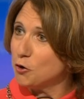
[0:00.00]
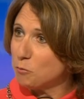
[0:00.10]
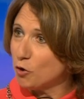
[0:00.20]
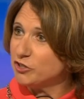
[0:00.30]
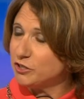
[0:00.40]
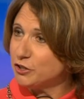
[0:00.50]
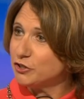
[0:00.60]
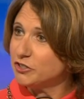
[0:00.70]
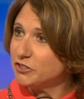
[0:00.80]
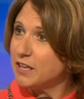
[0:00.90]
at
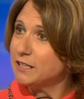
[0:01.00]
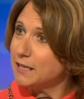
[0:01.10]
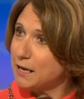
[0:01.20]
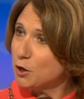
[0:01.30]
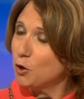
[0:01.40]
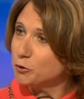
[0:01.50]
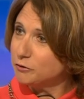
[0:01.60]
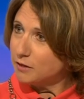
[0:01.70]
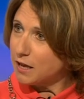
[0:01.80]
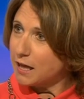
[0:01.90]
politicians, they take a lot
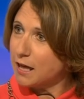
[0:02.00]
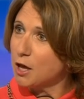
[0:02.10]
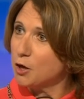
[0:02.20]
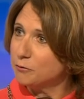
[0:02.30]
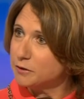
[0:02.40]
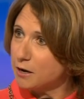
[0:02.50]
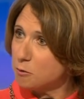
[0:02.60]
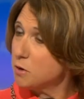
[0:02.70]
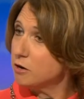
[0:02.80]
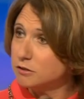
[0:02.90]
of care over their
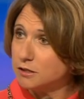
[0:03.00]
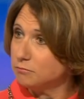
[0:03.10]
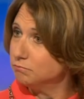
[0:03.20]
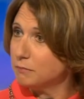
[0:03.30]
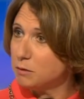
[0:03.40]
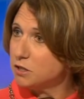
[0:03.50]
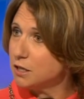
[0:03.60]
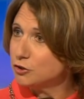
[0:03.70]
appearance, and maybe they